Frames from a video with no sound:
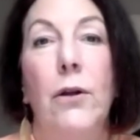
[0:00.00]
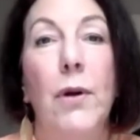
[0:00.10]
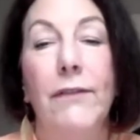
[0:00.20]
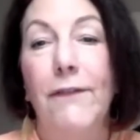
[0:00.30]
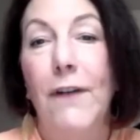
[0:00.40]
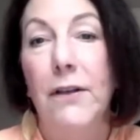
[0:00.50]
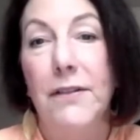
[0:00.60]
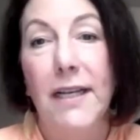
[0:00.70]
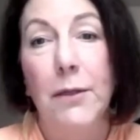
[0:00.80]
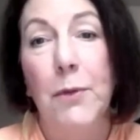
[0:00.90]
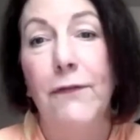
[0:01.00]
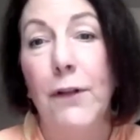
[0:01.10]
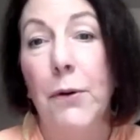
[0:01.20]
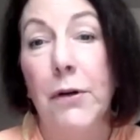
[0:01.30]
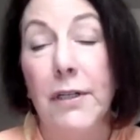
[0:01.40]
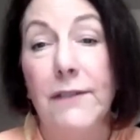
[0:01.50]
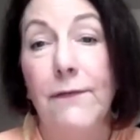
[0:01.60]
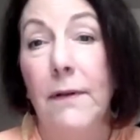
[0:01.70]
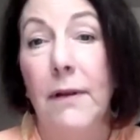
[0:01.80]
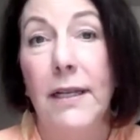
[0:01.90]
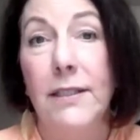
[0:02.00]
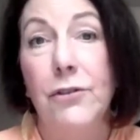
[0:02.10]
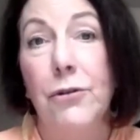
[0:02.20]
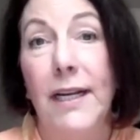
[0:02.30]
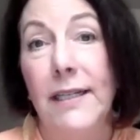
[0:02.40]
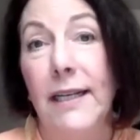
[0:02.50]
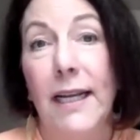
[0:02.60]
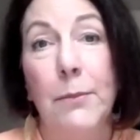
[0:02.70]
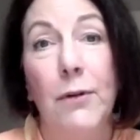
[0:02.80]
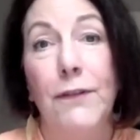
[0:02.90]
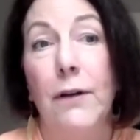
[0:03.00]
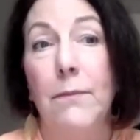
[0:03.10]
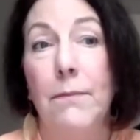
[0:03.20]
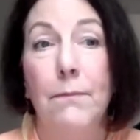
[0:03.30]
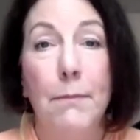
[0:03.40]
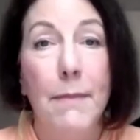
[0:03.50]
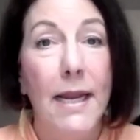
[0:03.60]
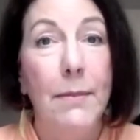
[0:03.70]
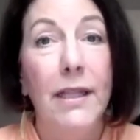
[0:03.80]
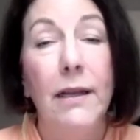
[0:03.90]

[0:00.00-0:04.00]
whoever follows Animal Flow or is trained in Animal Flow, maybe